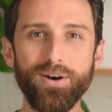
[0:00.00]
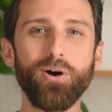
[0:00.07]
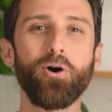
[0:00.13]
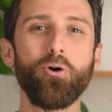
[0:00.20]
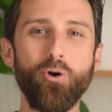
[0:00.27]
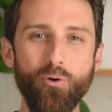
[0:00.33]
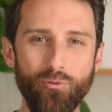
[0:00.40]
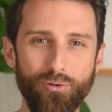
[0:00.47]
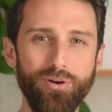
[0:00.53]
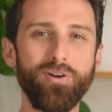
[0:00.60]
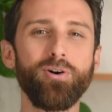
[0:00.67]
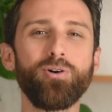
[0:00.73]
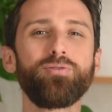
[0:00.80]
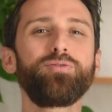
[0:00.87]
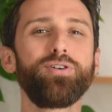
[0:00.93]
over and
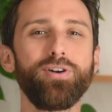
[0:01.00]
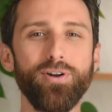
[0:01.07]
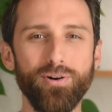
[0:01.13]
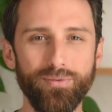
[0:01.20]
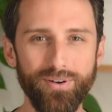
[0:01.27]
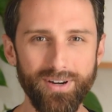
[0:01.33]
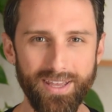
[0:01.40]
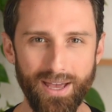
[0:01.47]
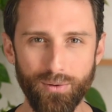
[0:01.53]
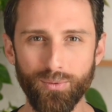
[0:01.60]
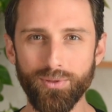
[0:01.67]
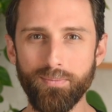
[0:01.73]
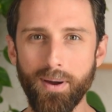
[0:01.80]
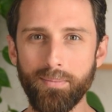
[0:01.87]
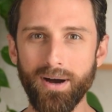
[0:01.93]
over and over again with
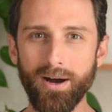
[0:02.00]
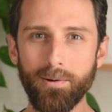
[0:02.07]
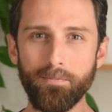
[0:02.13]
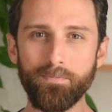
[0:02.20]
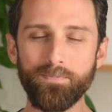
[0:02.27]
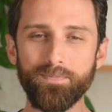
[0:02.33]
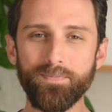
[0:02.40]
my mom.